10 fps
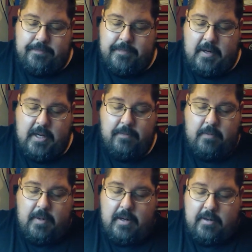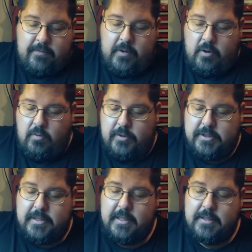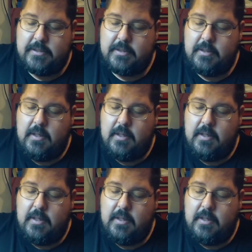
Now, keep in mind, if you're overseas,